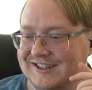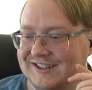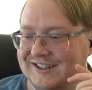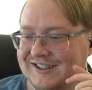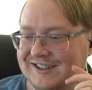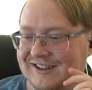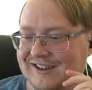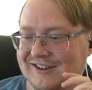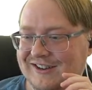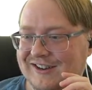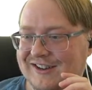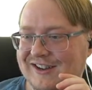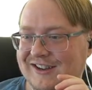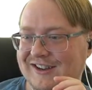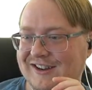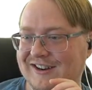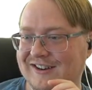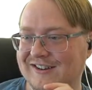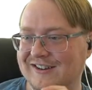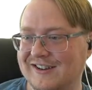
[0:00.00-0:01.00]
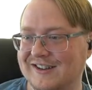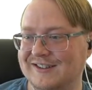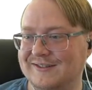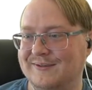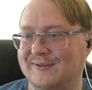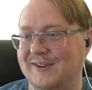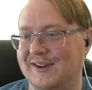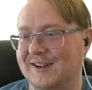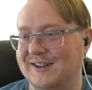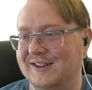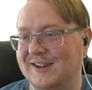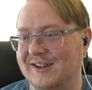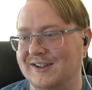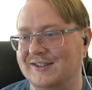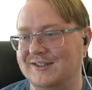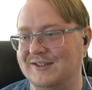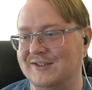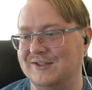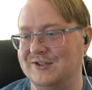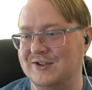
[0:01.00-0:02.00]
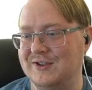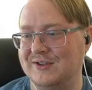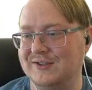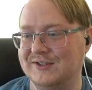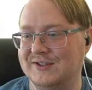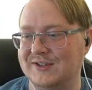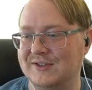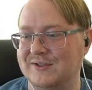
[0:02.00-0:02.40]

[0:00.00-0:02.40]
Okay, all right. Fuck that. Jersey, New